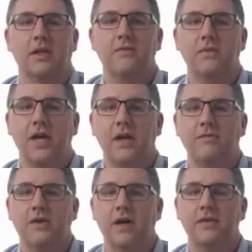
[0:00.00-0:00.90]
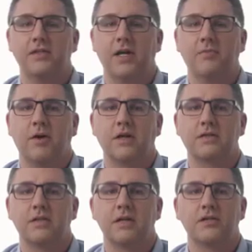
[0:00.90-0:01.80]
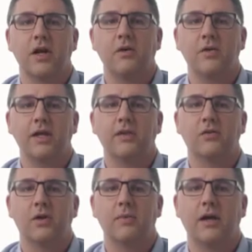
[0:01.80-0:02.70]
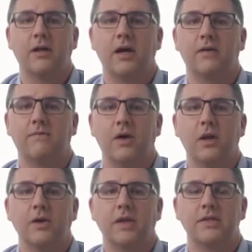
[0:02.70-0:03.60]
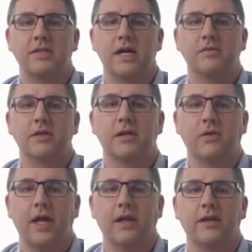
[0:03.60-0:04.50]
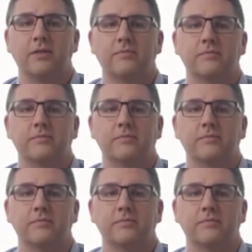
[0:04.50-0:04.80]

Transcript: If you can't find the chime box, try ringing the doorbell and following the sound to locate it.